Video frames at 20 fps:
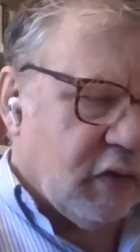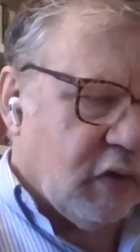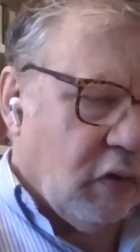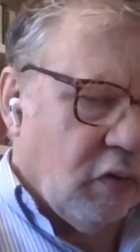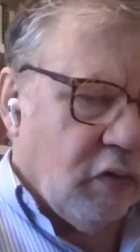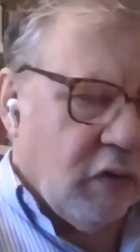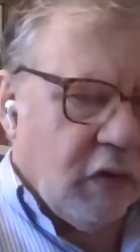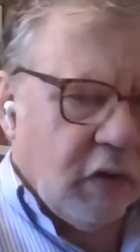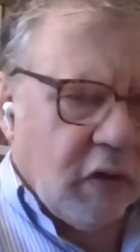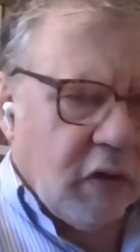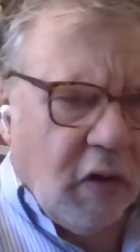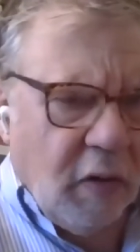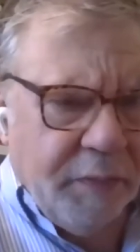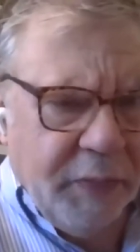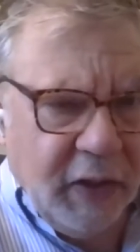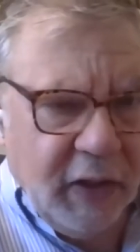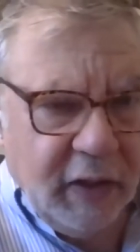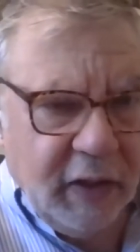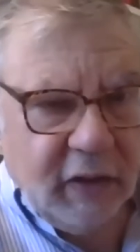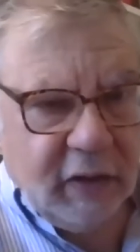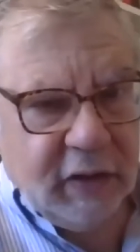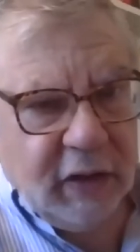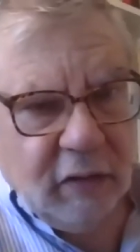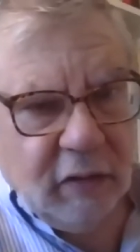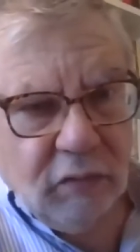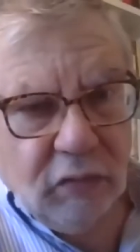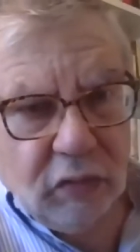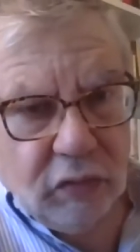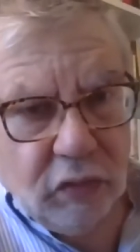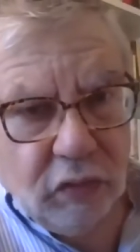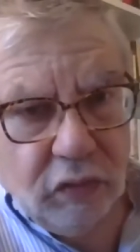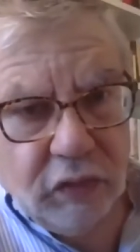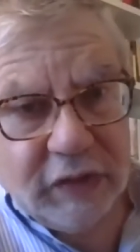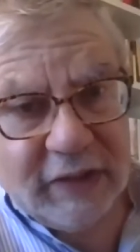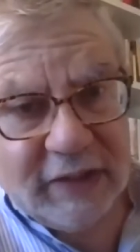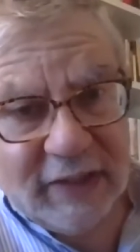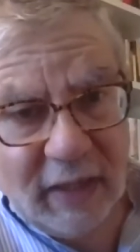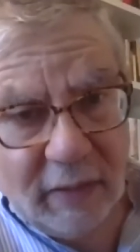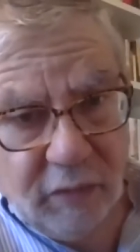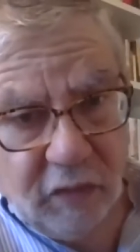So the copy editing will do
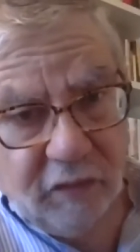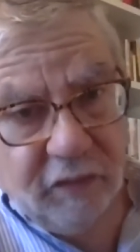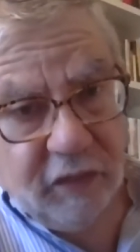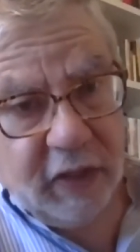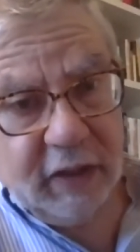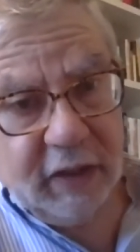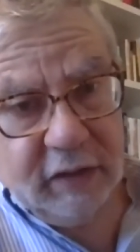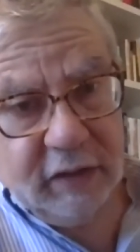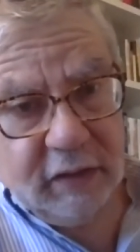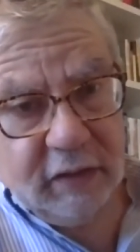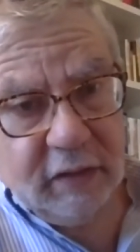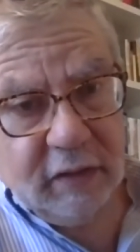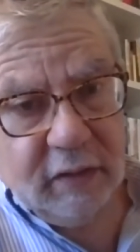some of that.